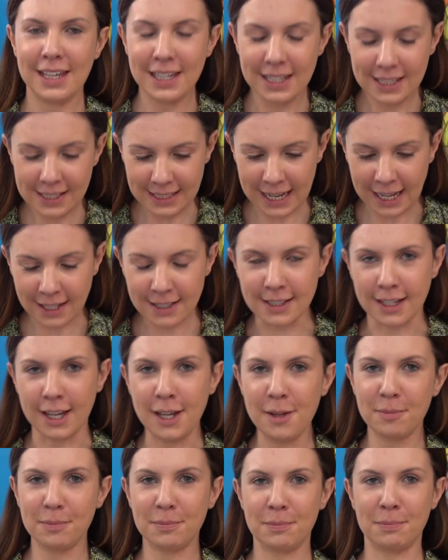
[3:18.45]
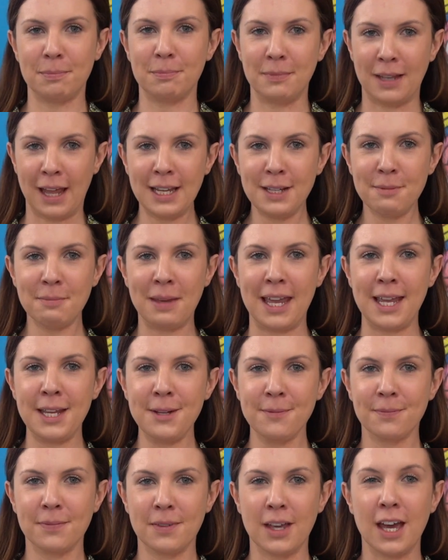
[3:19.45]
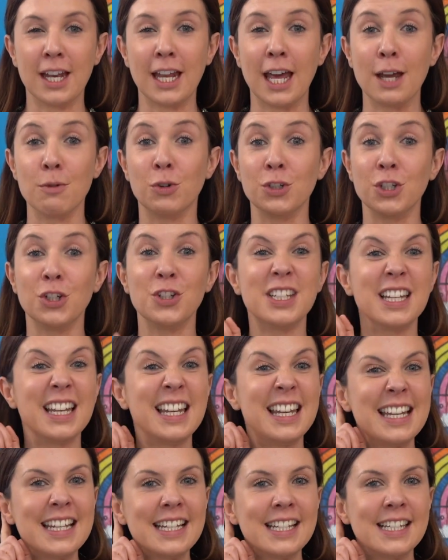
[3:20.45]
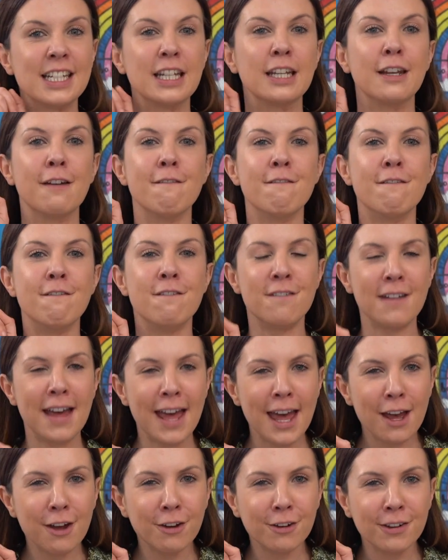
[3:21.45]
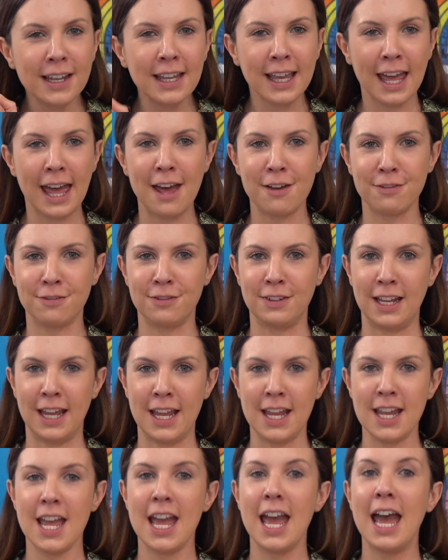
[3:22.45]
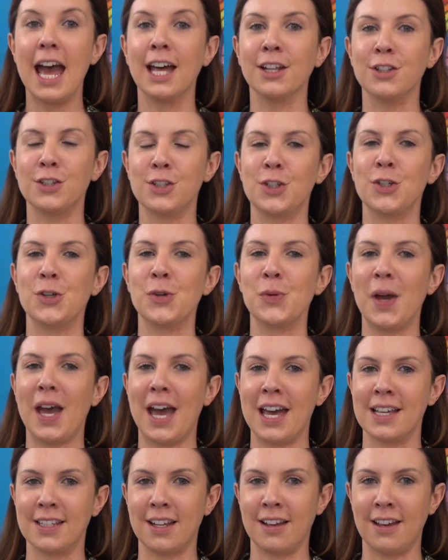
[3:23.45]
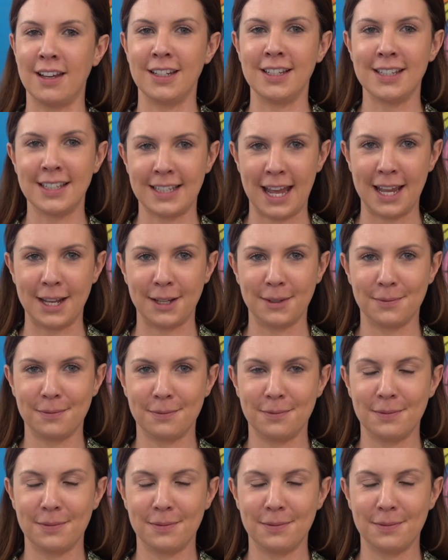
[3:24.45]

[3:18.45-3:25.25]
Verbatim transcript: Stand up, like me, and I want you to listen very carefully and do as I say.